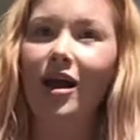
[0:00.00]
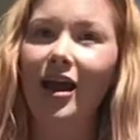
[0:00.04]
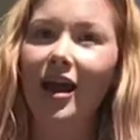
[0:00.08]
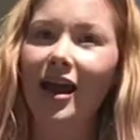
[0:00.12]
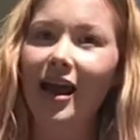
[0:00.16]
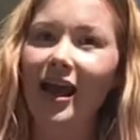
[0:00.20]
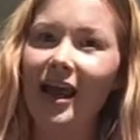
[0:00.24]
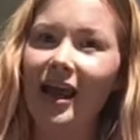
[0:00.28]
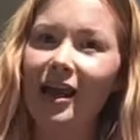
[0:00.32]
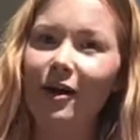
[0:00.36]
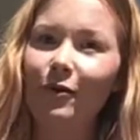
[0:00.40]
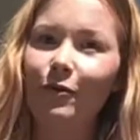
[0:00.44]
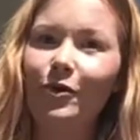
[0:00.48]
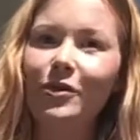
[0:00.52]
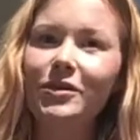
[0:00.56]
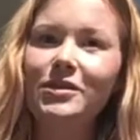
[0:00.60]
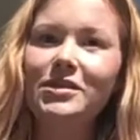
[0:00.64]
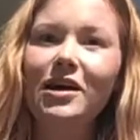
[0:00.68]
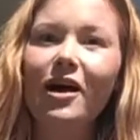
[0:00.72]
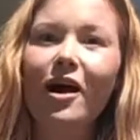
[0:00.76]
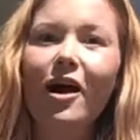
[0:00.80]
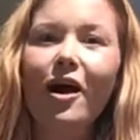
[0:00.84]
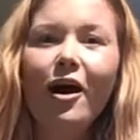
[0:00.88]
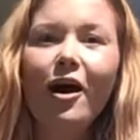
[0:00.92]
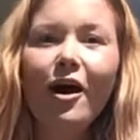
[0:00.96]
It was
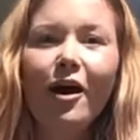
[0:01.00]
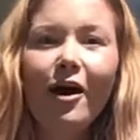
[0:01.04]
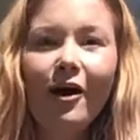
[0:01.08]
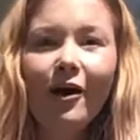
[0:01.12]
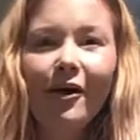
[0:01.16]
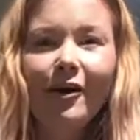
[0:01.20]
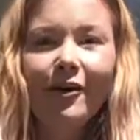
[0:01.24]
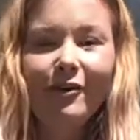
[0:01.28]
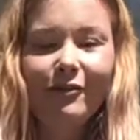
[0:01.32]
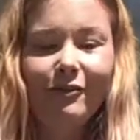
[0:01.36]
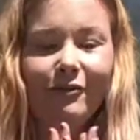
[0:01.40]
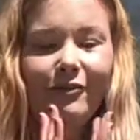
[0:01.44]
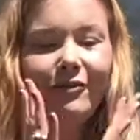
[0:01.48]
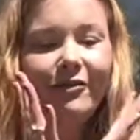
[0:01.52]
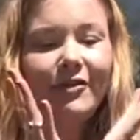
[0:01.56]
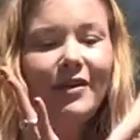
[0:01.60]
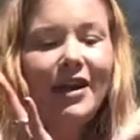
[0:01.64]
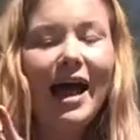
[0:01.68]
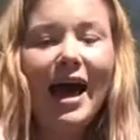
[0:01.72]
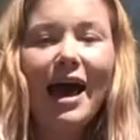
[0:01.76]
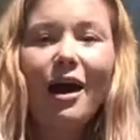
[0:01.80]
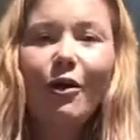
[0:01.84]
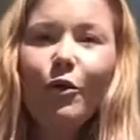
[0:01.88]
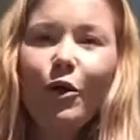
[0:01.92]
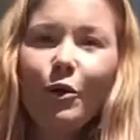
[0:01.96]
our
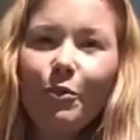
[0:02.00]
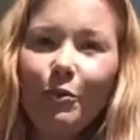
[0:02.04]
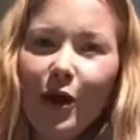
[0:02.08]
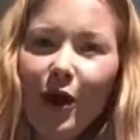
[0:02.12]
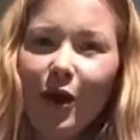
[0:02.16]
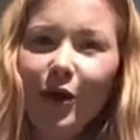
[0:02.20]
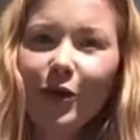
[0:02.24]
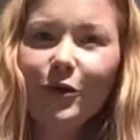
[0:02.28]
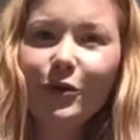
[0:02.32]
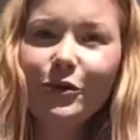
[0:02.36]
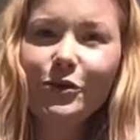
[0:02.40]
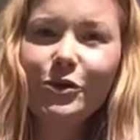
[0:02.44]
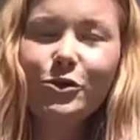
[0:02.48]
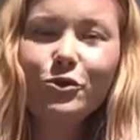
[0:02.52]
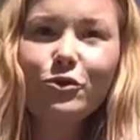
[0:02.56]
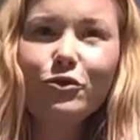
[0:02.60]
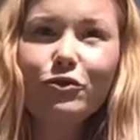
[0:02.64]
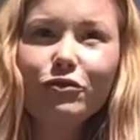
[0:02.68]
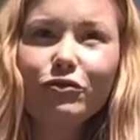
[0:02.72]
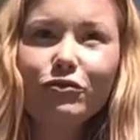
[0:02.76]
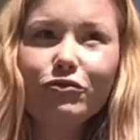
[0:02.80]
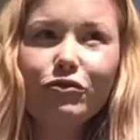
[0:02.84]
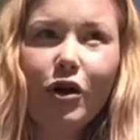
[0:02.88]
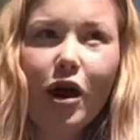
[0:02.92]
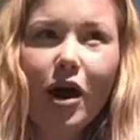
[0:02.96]
flower pose, you're
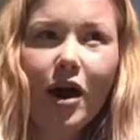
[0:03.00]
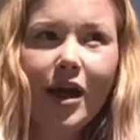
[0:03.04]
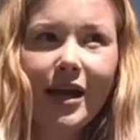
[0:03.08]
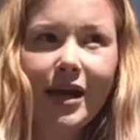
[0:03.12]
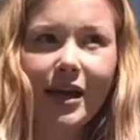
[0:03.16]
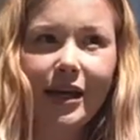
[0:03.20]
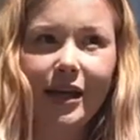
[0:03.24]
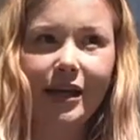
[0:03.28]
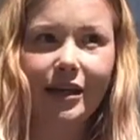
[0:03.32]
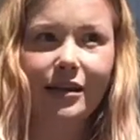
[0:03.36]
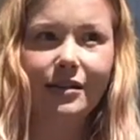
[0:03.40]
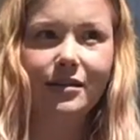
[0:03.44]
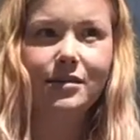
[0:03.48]
right.